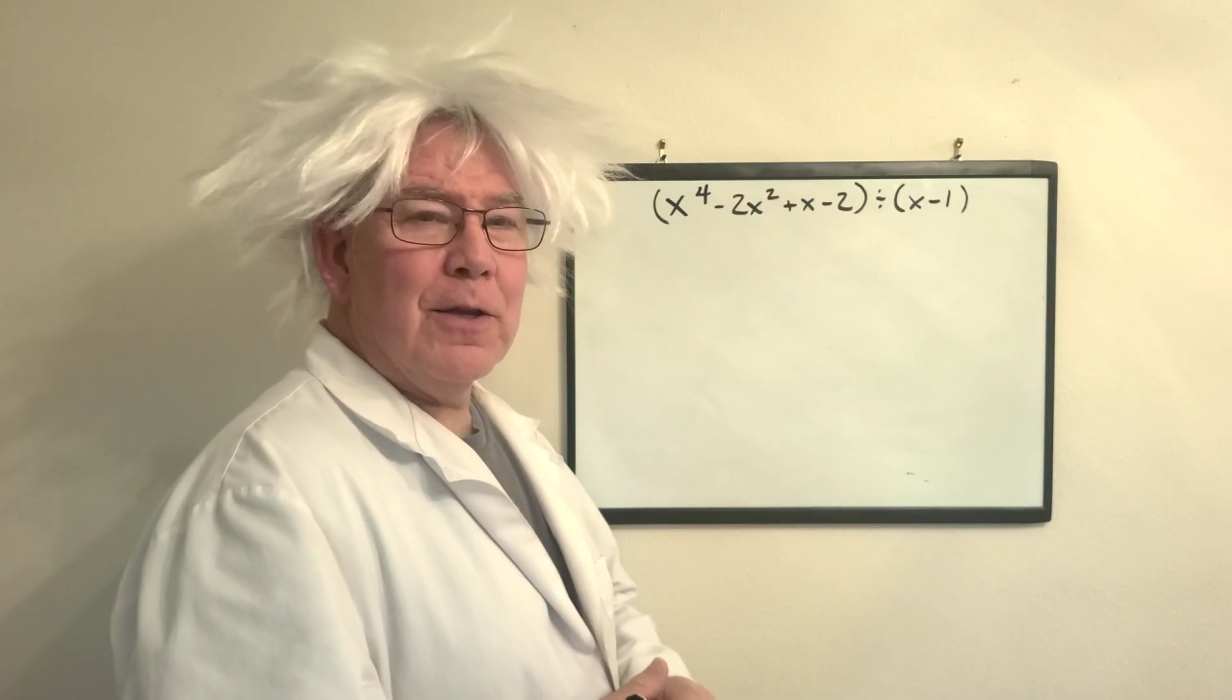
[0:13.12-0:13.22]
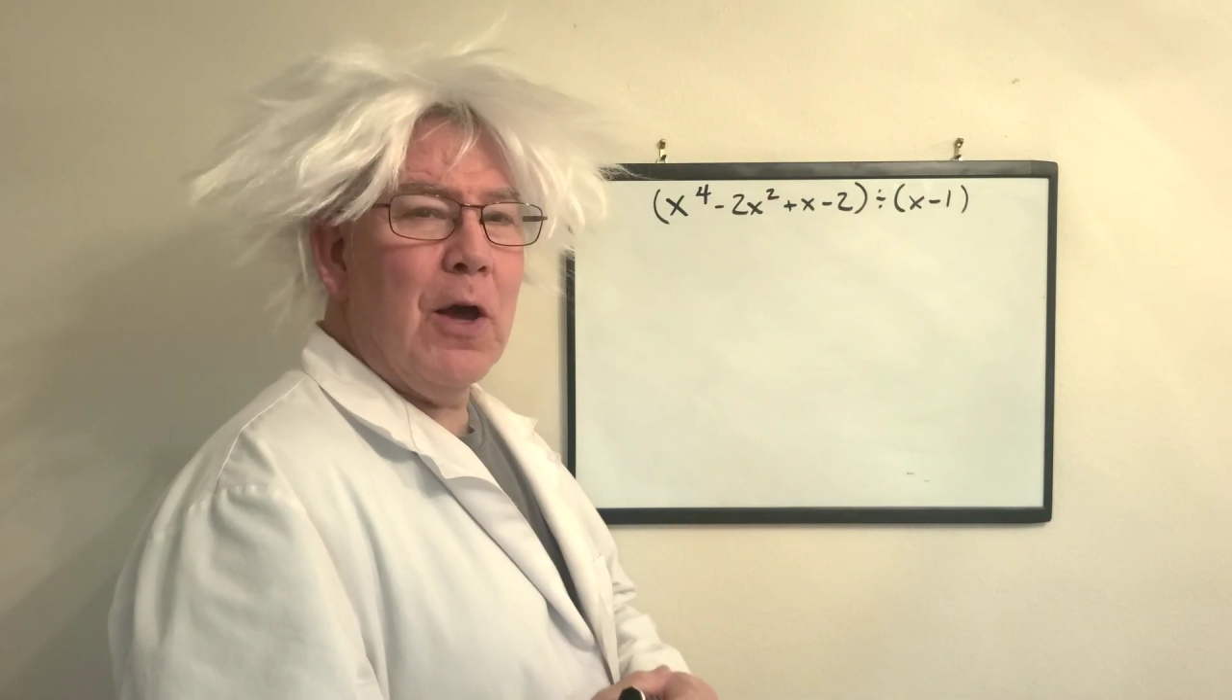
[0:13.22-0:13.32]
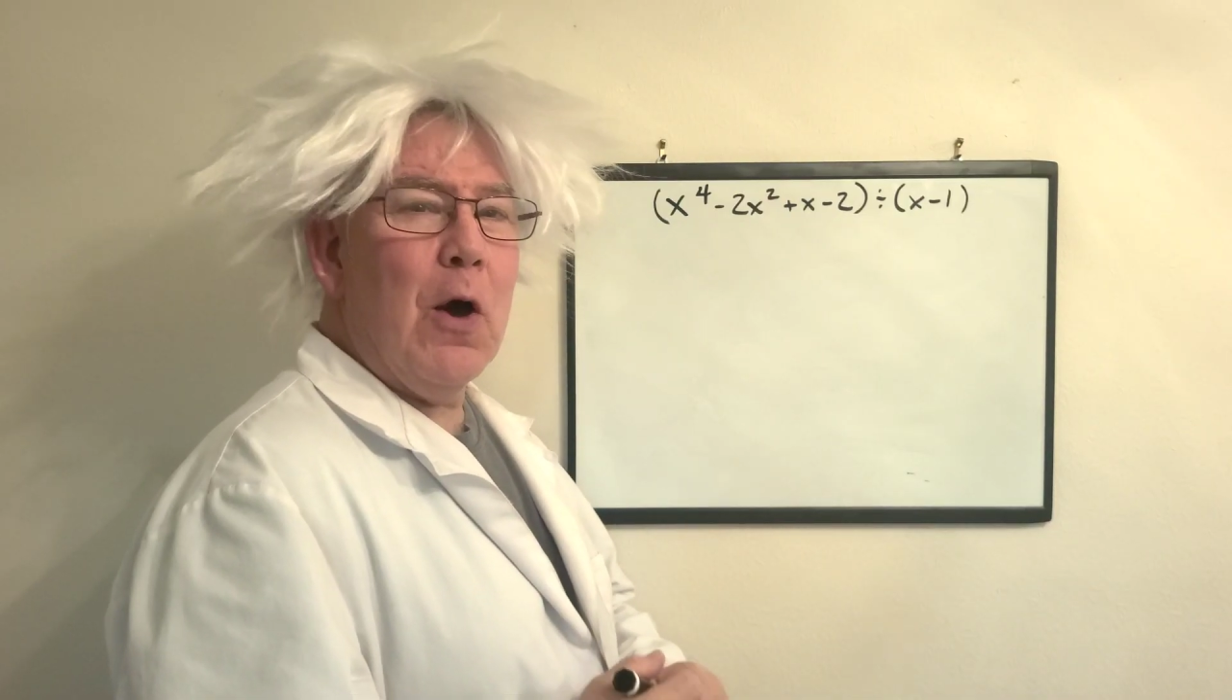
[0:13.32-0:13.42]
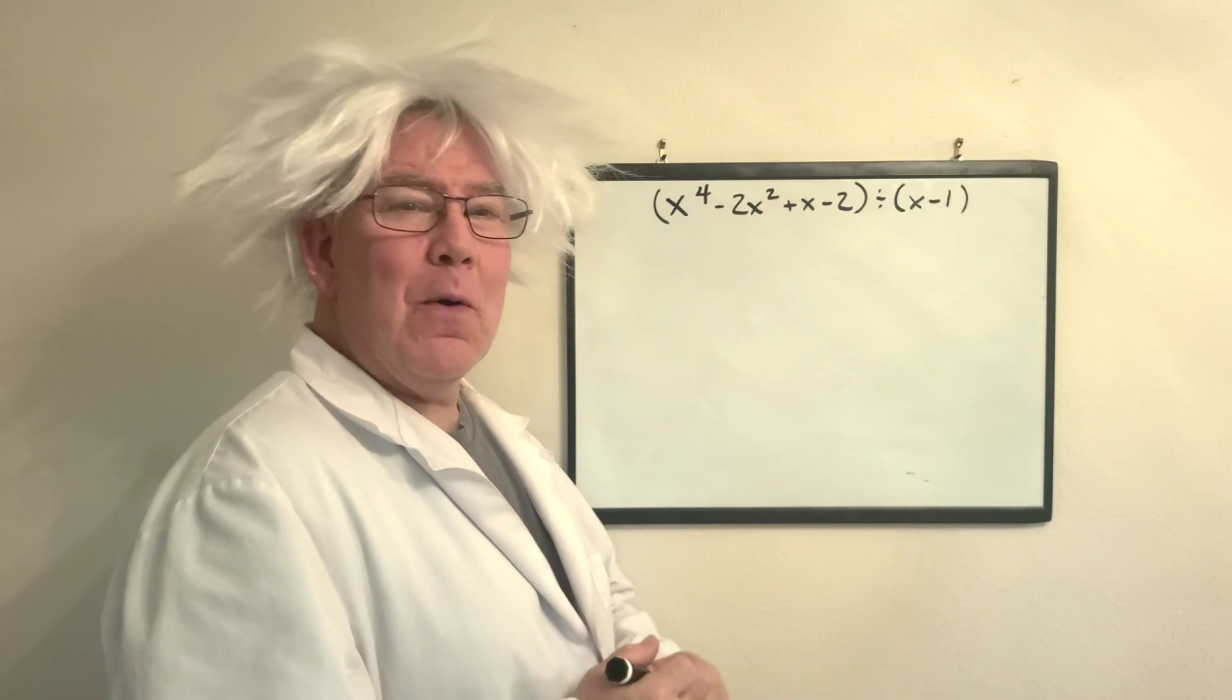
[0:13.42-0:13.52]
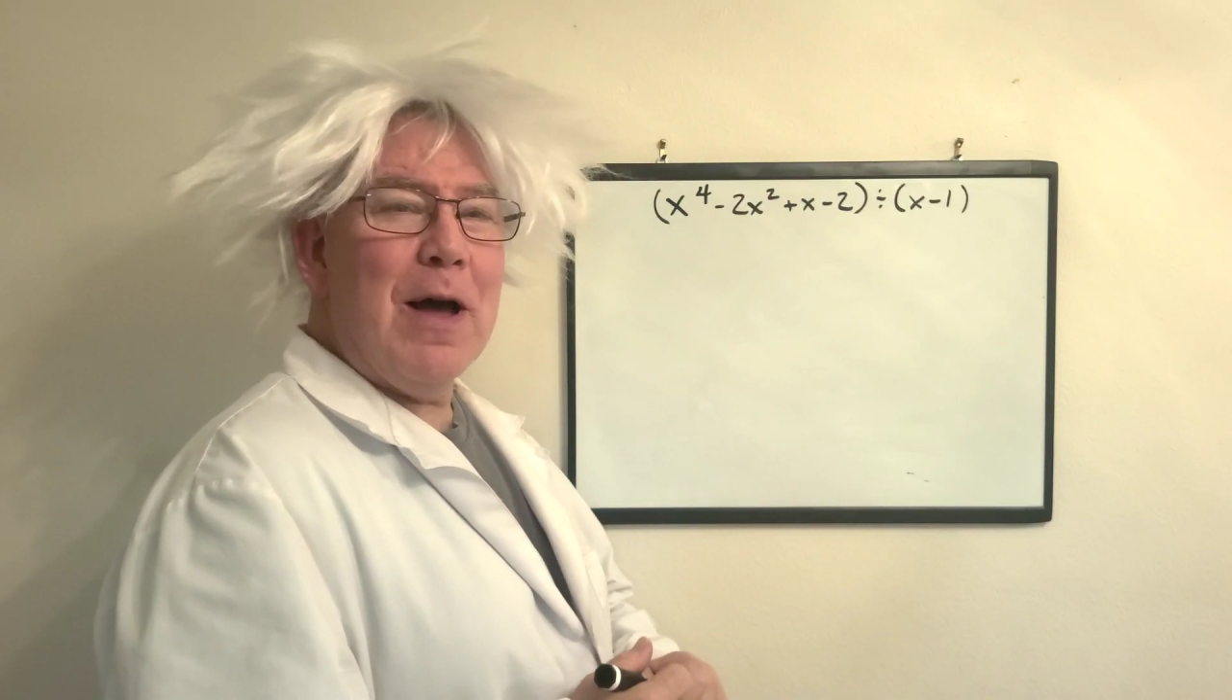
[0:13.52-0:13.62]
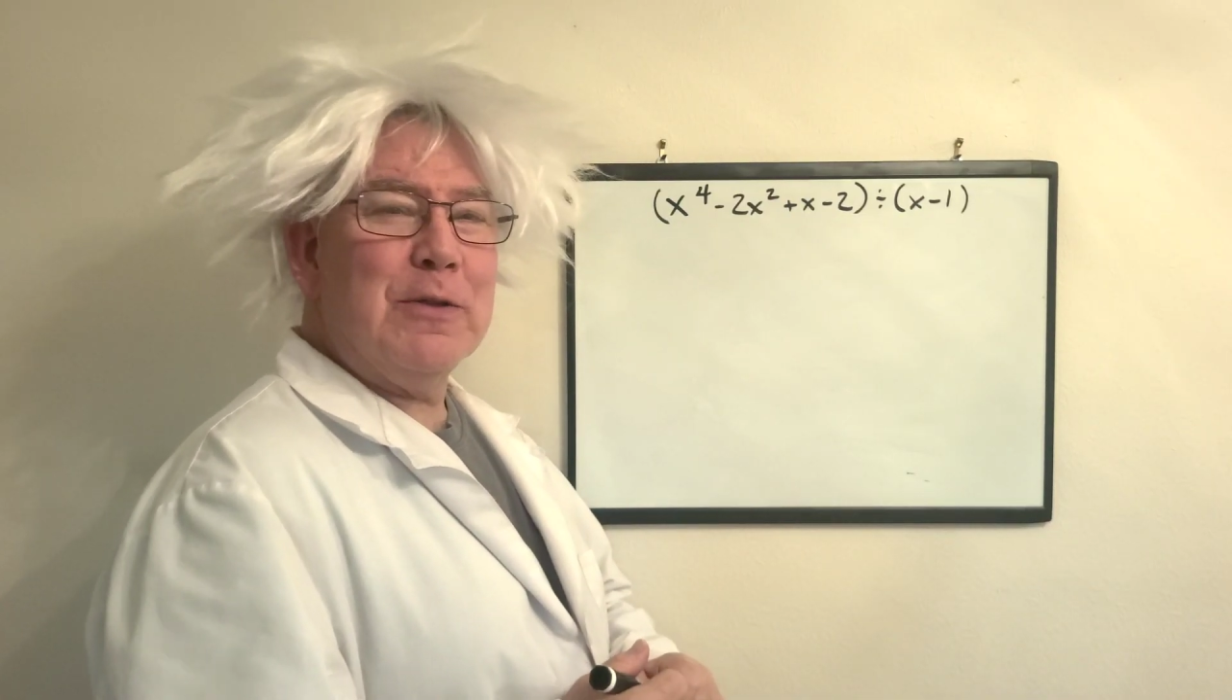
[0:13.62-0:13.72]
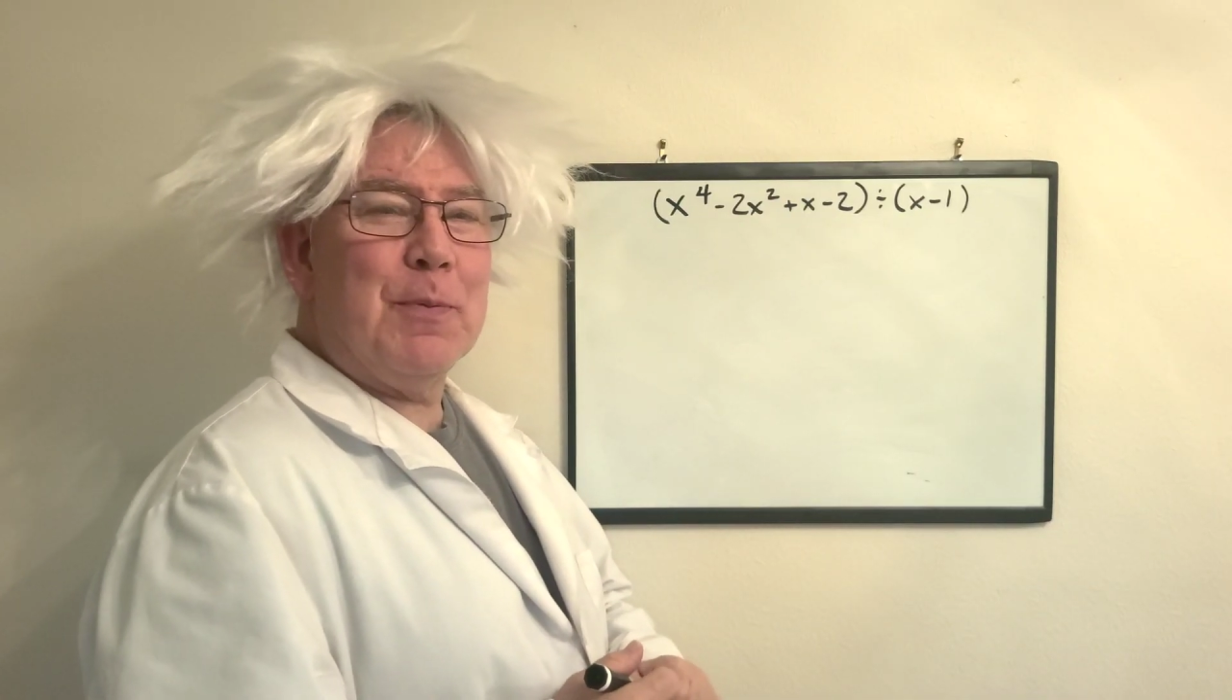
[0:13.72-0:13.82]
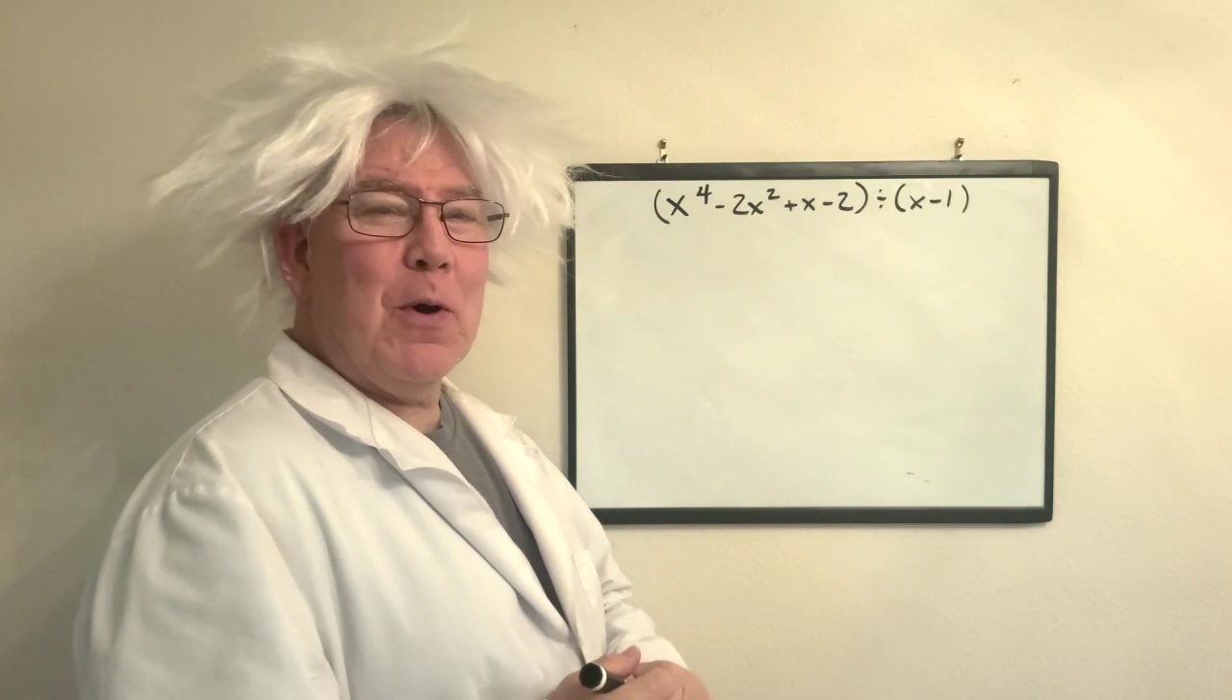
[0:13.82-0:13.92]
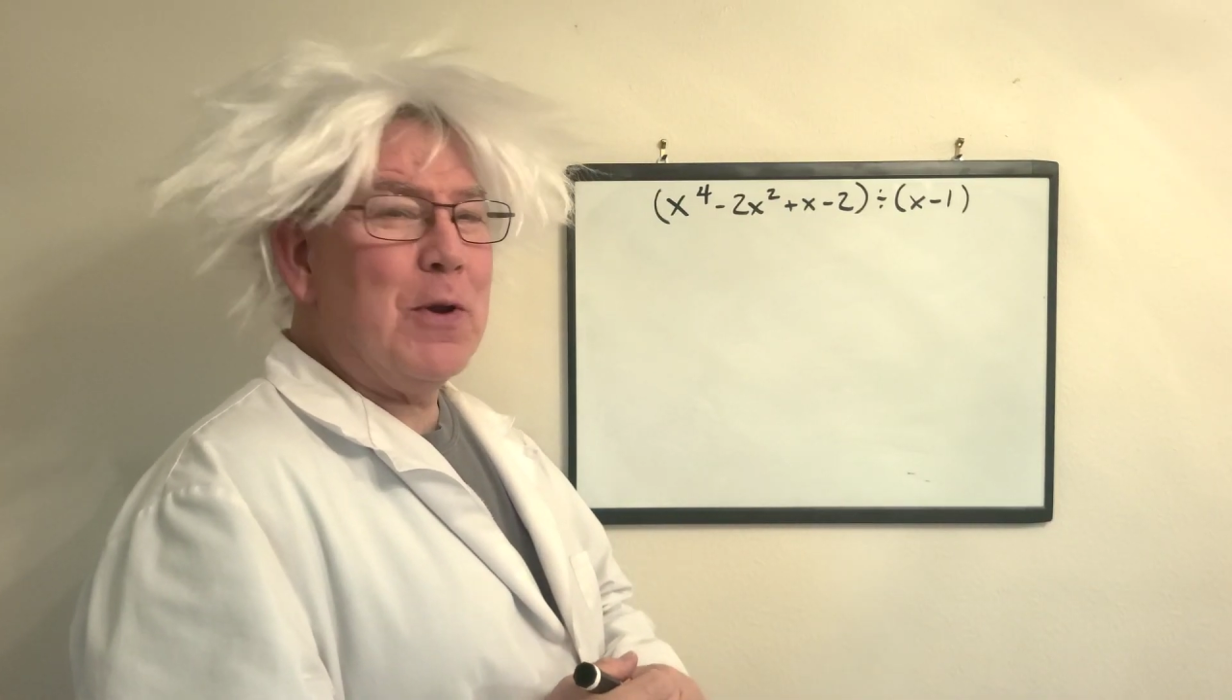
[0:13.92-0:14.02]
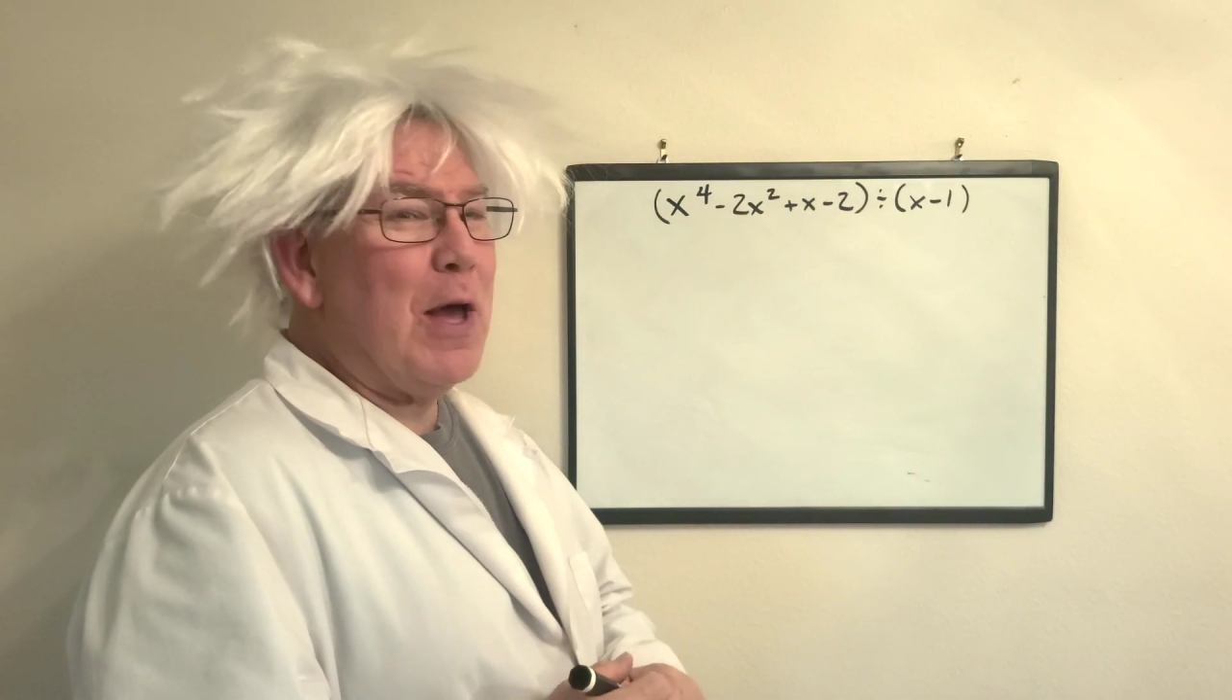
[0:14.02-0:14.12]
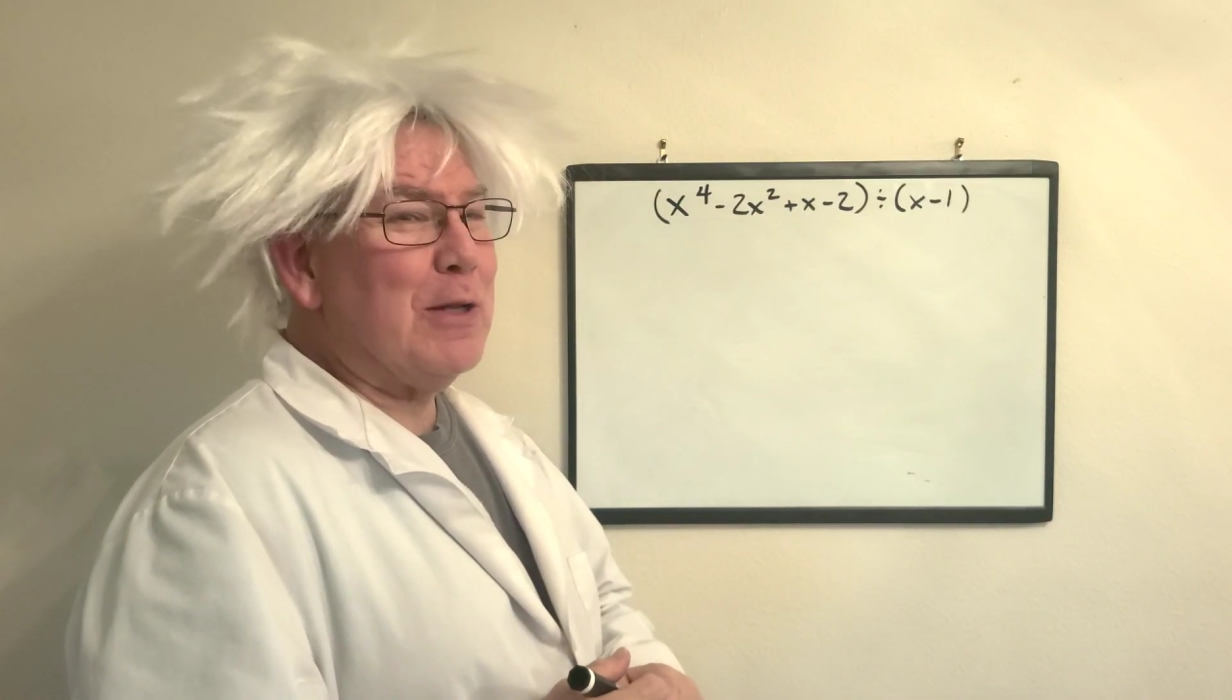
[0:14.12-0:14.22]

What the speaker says: Yo, AlgeBro and